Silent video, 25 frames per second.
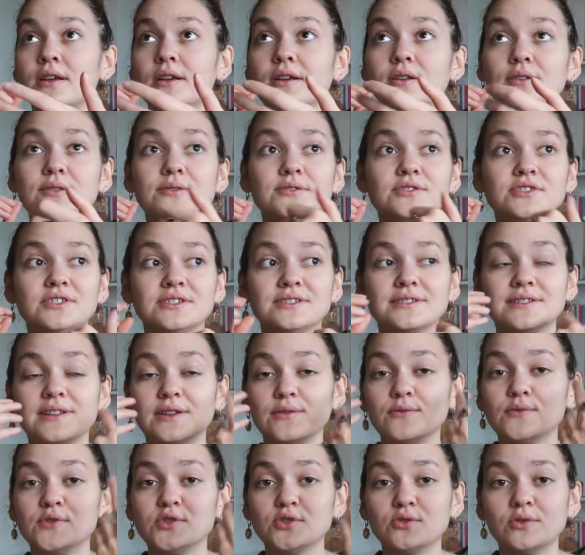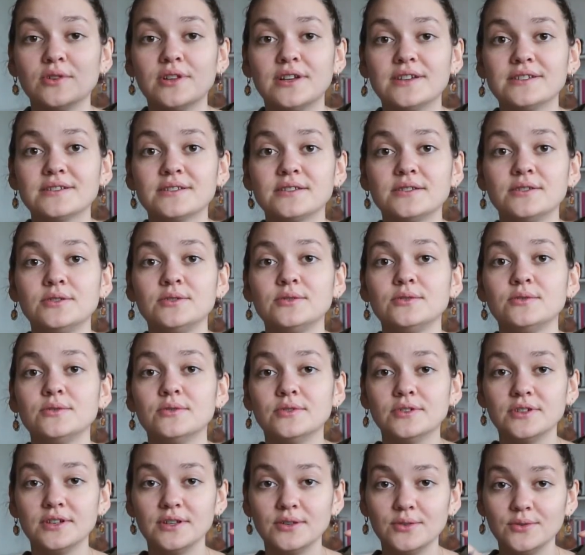you're just like visualizing you
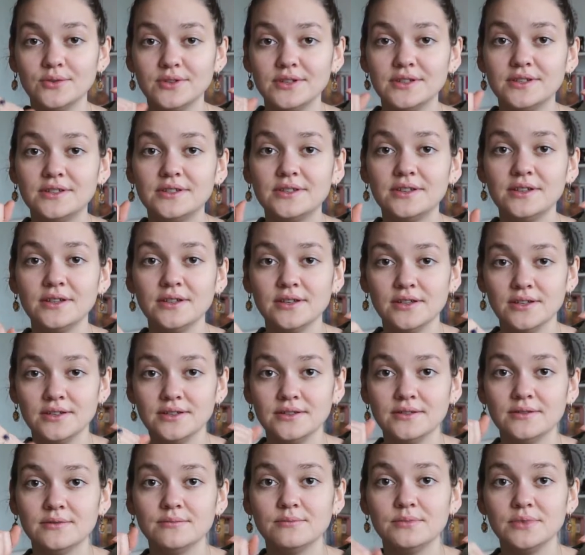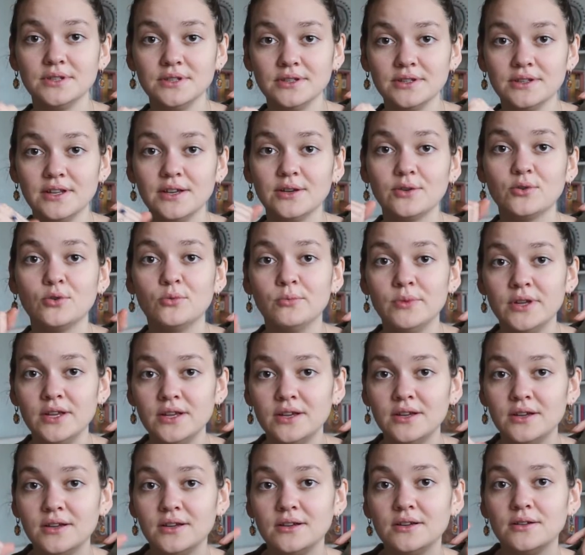eating and being like
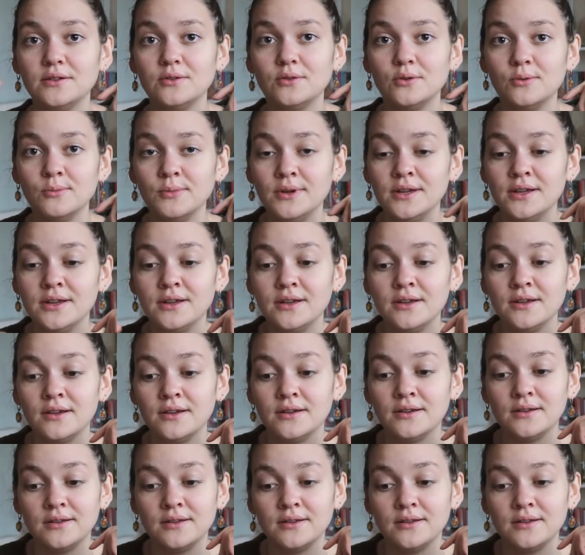comer, comer.